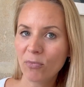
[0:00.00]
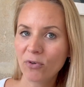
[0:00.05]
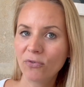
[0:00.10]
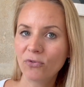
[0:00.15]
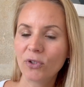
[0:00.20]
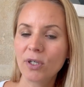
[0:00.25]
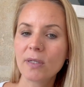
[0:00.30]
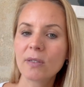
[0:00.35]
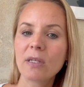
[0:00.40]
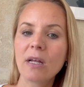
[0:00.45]

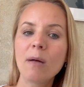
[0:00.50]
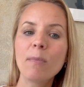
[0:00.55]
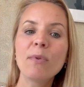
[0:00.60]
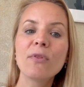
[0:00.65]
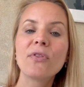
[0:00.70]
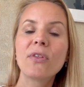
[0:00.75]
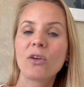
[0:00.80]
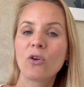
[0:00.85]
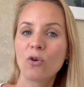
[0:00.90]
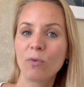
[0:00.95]
for example,
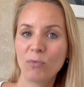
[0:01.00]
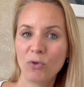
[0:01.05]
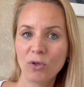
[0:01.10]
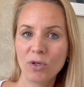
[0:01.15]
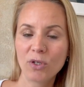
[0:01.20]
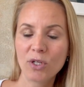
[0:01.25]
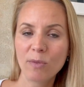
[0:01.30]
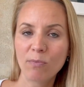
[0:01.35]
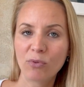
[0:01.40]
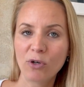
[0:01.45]
the
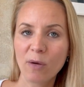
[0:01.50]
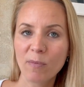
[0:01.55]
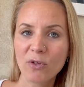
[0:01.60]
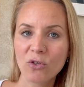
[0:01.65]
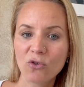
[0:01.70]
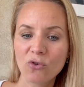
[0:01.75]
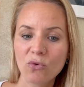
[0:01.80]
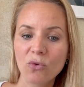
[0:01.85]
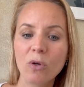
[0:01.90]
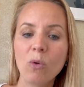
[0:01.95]
Community Promise
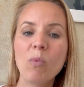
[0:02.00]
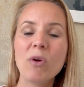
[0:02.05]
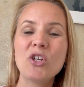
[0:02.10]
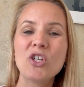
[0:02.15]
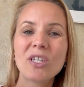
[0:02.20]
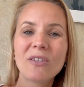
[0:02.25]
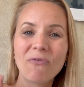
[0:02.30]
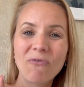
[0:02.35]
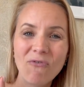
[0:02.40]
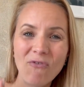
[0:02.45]
tool, which
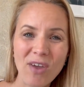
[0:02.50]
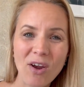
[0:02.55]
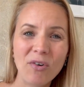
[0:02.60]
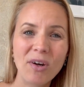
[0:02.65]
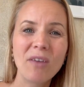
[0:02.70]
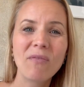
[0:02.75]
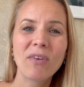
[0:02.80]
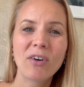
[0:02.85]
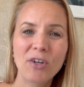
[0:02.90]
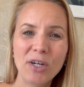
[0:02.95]
is very,
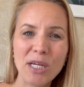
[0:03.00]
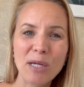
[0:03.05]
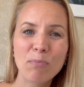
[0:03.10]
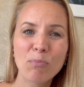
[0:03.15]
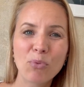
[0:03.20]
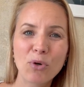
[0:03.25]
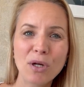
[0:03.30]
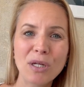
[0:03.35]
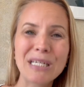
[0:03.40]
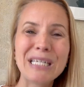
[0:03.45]
very
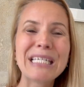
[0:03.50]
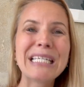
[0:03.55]
important.